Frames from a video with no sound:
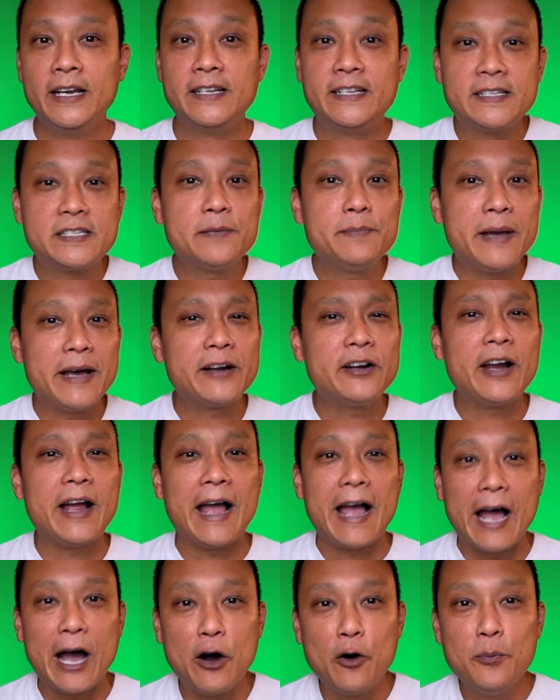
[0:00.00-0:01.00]
It doesn't matter
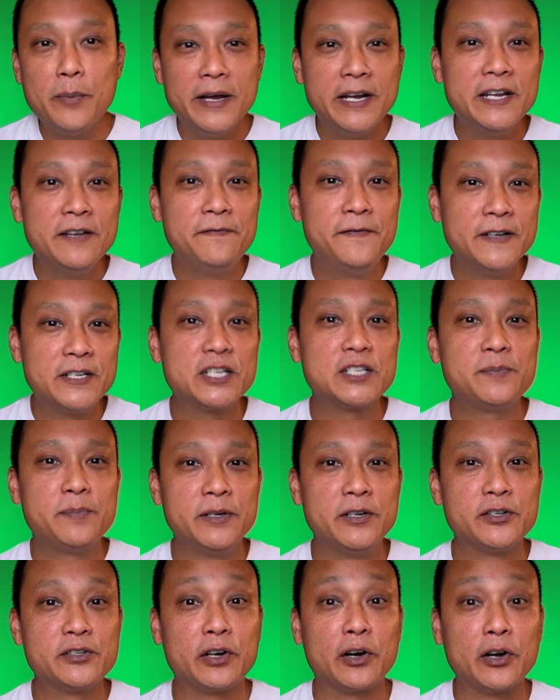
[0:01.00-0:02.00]
how many fidget
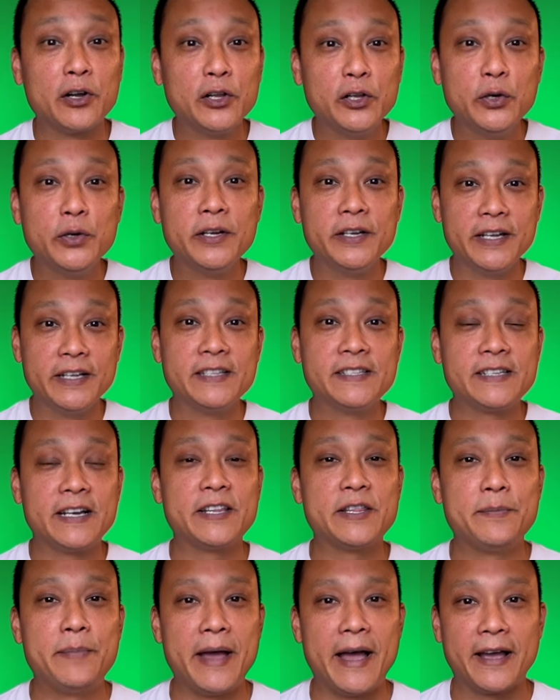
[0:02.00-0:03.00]
spinners are included inside
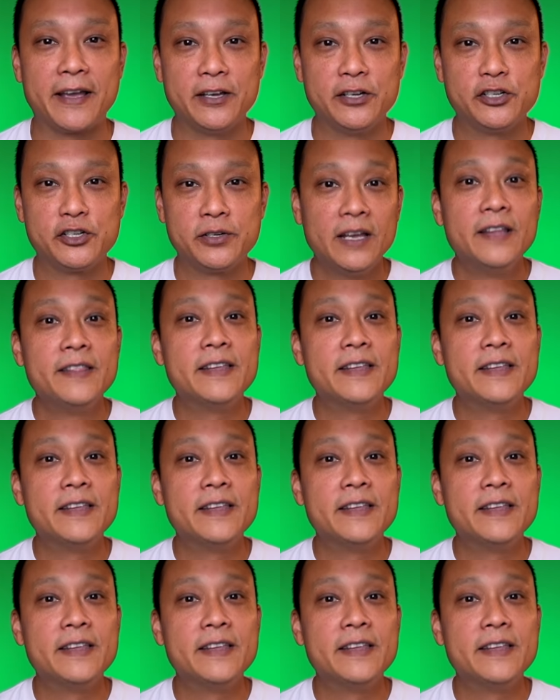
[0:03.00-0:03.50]
the package.